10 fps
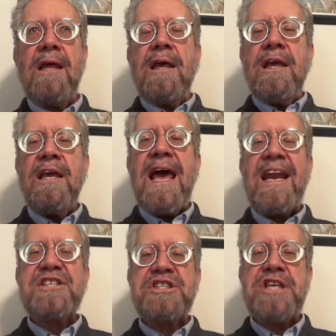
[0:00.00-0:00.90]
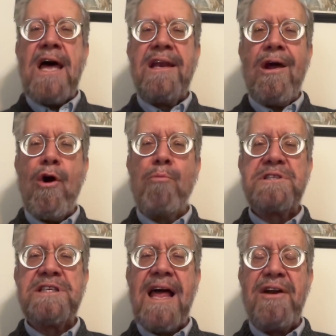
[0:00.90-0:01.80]
he had a son, Hope
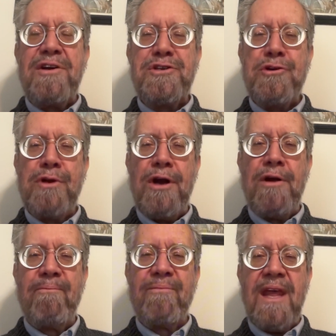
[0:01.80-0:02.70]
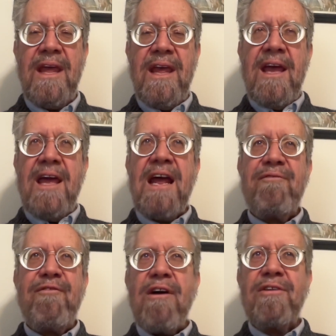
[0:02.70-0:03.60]
Slatter Jr. And I
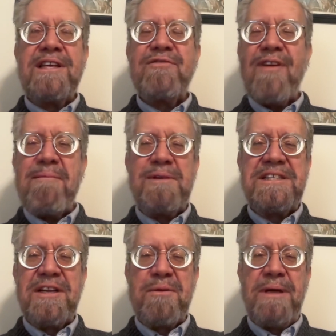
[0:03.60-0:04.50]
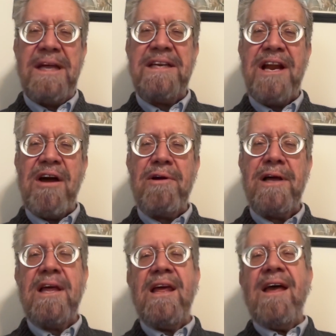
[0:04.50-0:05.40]
followed these families a little bit, you know.
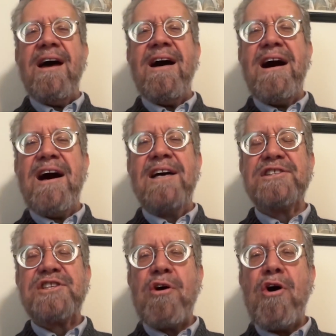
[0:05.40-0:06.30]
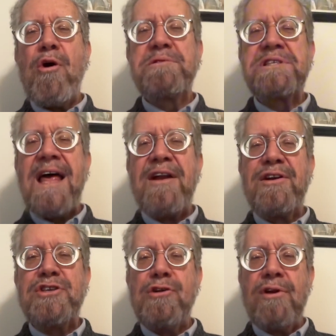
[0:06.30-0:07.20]
So Hope Slatter
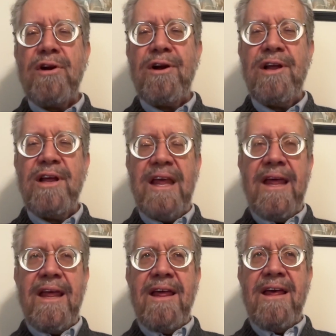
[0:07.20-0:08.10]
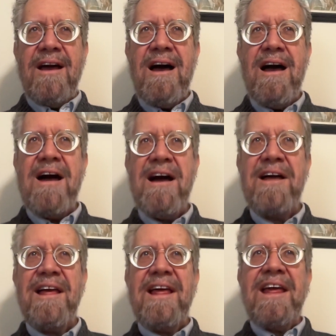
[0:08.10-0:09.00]
Jr. uh,
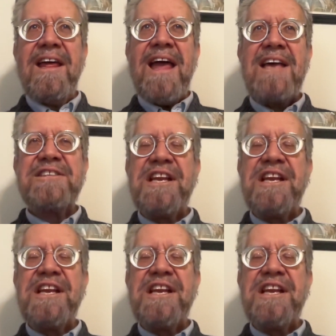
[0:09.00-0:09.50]
has an